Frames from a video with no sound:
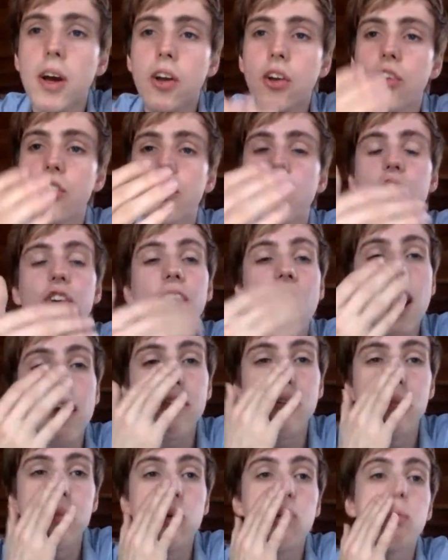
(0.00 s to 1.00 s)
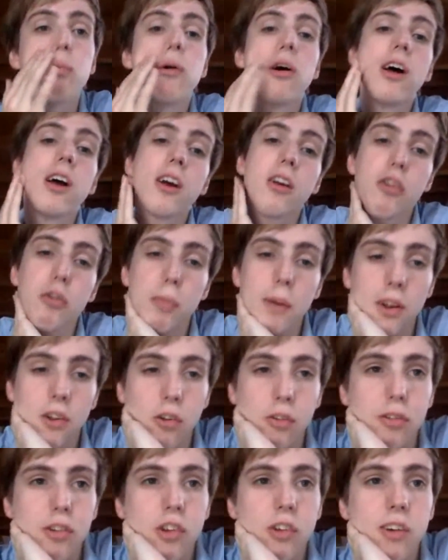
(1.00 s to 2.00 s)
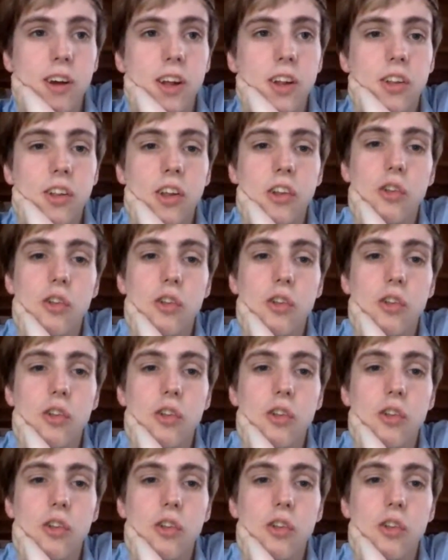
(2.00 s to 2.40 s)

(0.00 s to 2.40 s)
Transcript: discussing every possible aspect of a trend